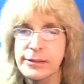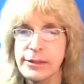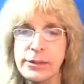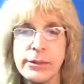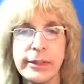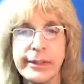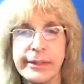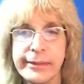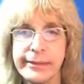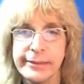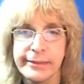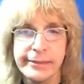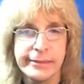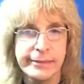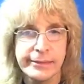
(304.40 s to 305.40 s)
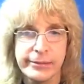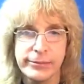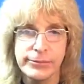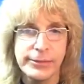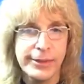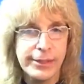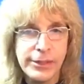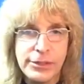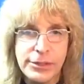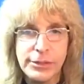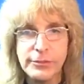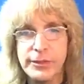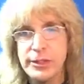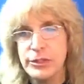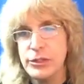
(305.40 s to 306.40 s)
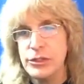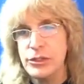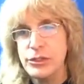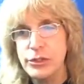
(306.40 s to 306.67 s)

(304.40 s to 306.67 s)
theories and philosophies that